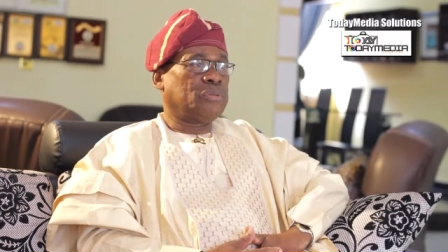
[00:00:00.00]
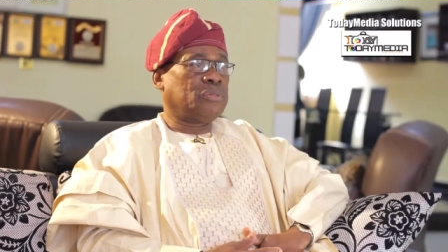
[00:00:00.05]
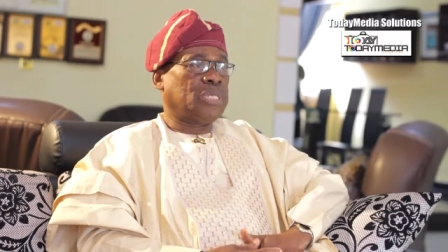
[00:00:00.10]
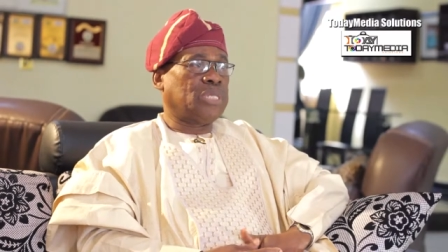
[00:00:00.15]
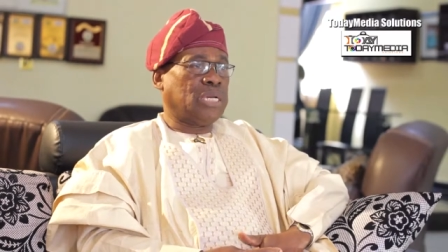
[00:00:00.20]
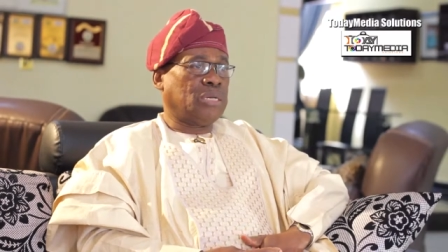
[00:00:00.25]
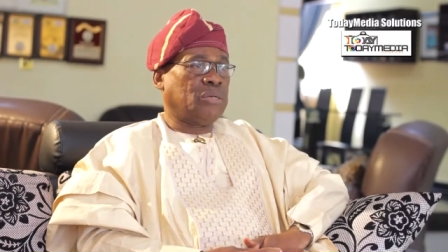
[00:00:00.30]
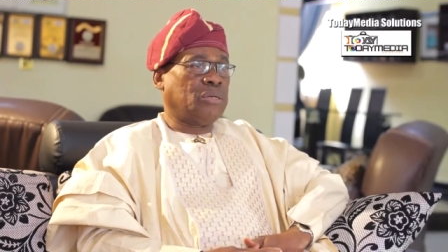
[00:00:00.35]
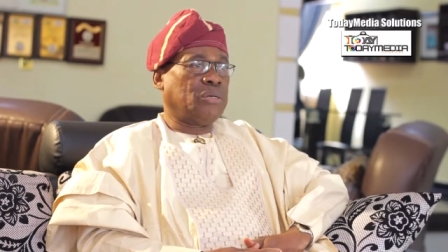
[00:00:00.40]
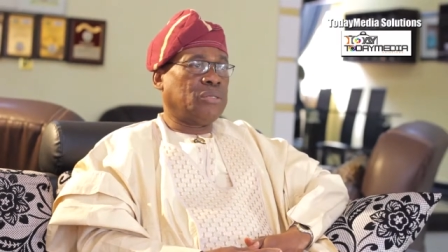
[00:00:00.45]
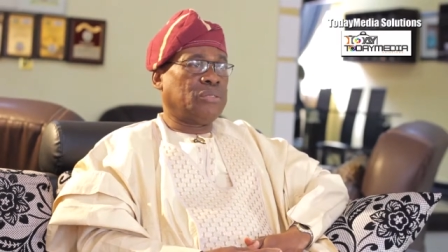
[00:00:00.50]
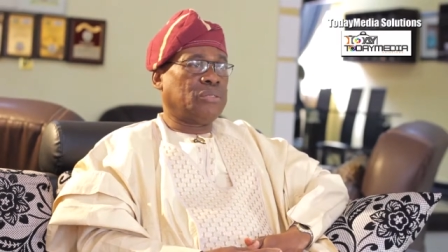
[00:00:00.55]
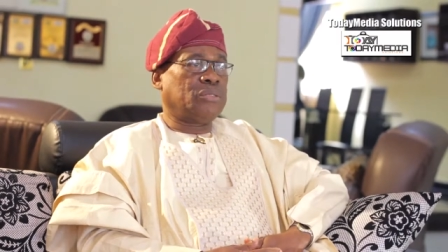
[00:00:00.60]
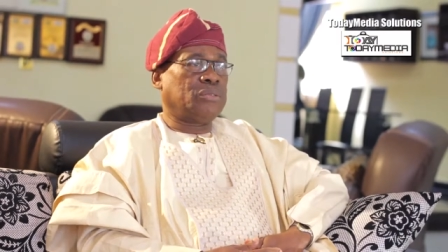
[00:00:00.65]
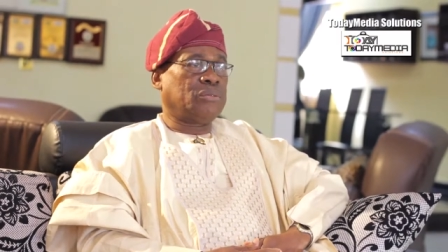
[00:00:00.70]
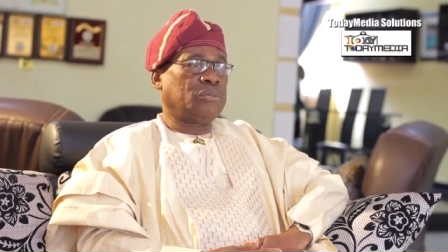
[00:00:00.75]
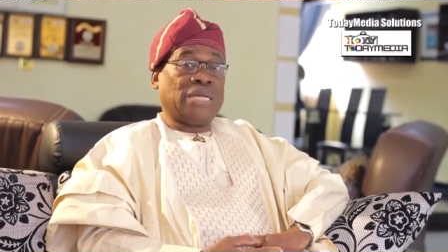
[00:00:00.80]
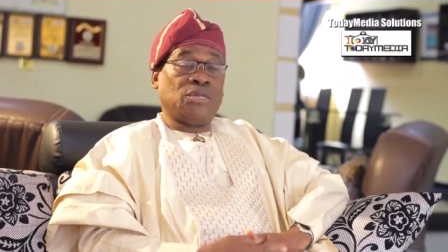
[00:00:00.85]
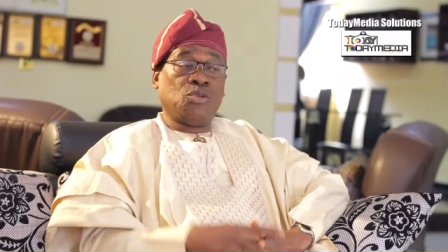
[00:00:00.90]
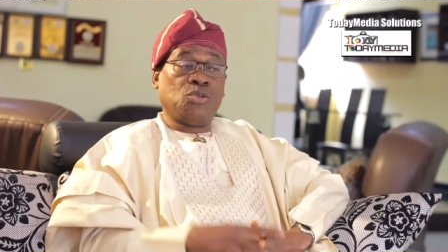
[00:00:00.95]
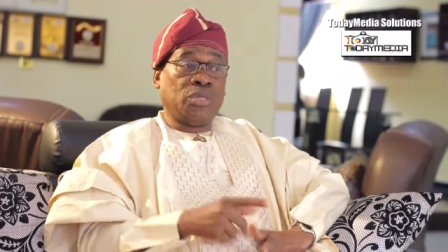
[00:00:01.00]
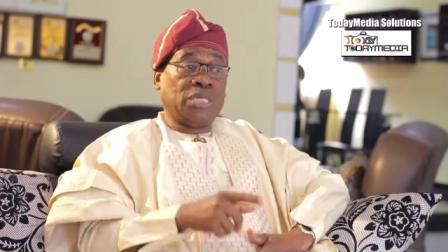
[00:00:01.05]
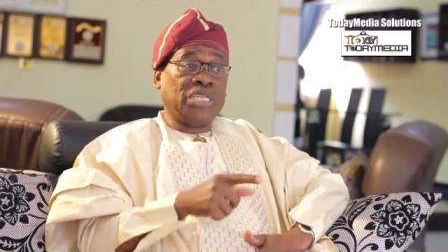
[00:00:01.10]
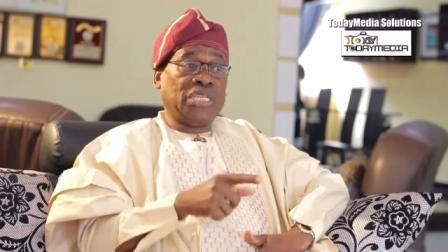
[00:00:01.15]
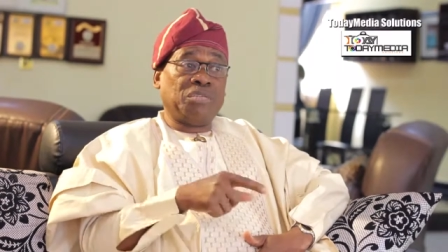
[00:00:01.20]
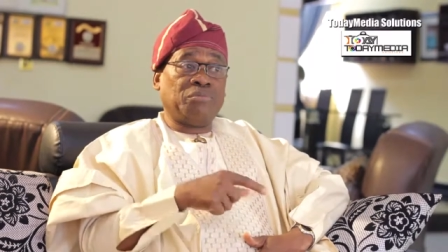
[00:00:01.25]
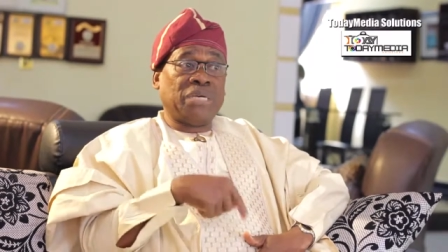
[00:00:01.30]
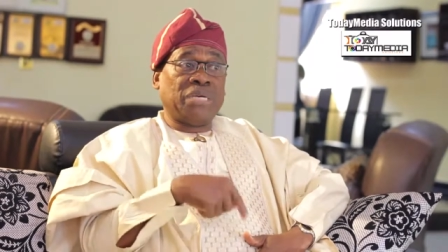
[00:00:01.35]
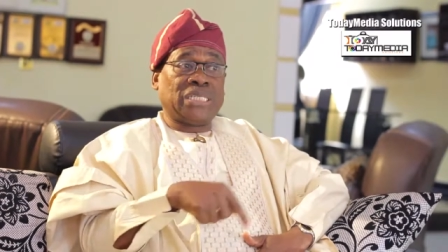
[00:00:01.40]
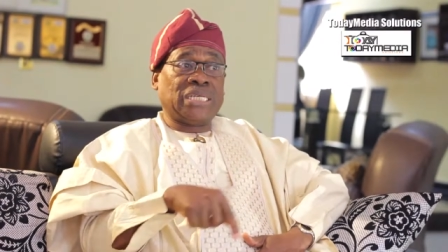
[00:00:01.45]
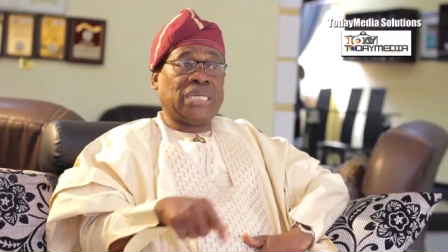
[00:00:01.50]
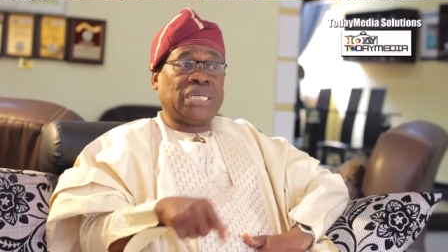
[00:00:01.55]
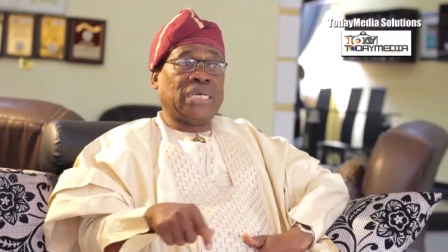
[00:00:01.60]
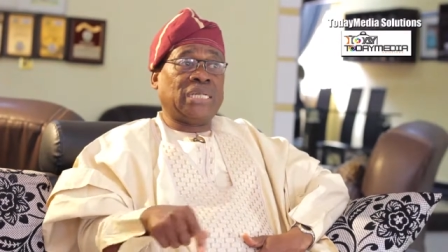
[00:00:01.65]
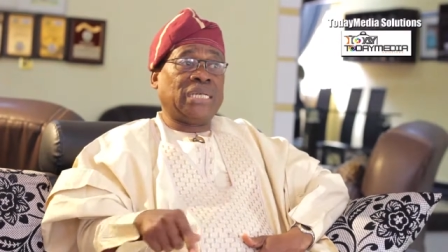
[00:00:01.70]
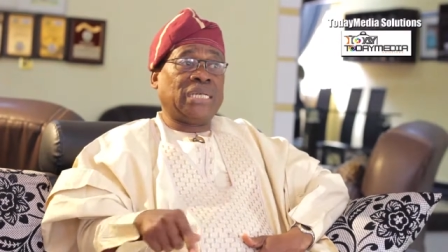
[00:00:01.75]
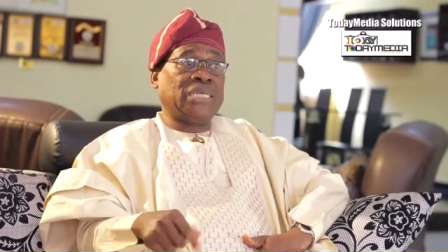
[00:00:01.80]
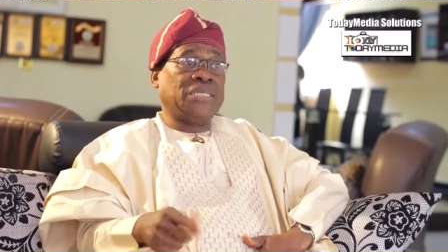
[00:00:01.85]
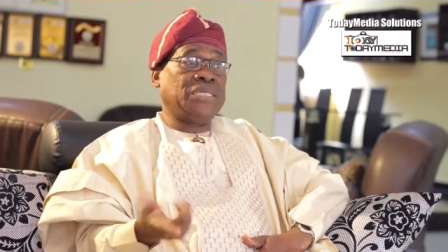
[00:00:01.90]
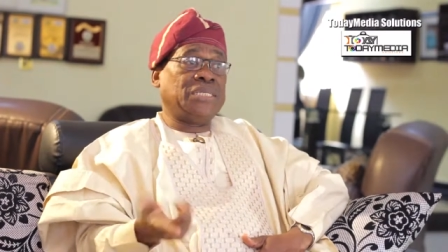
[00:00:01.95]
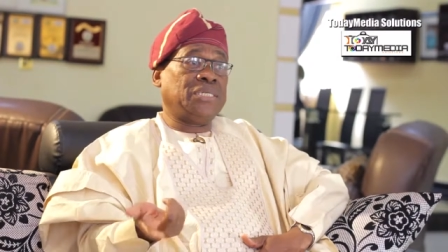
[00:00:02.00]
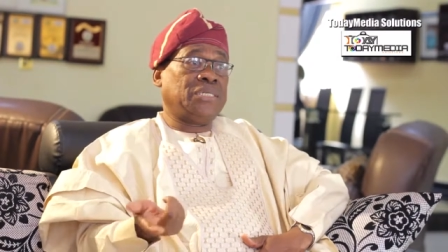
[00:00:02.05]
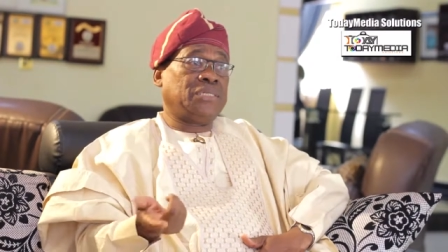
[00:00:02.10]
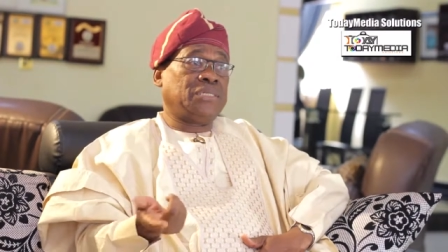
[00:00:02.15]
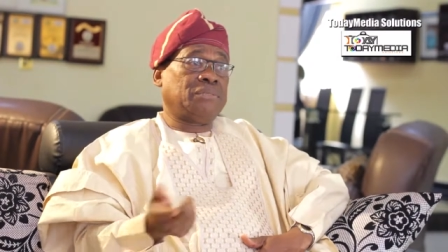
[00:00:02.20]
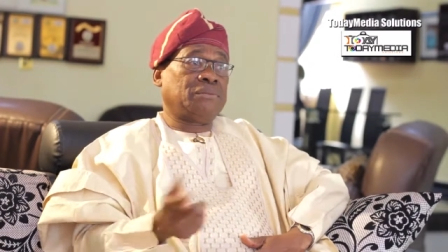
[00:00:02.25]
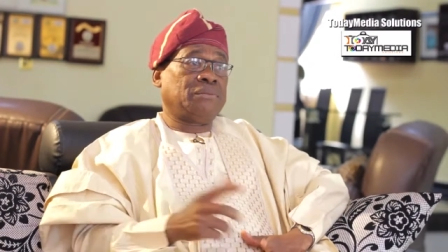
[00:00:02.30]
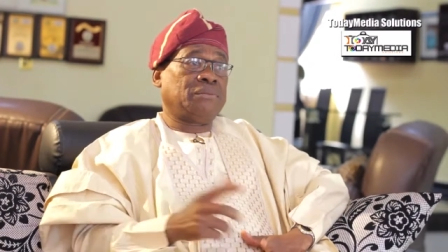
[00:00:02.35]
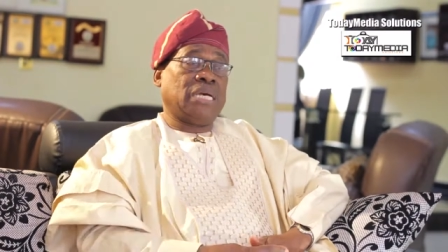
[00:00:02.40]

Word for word: thank God, are doing it better than I did.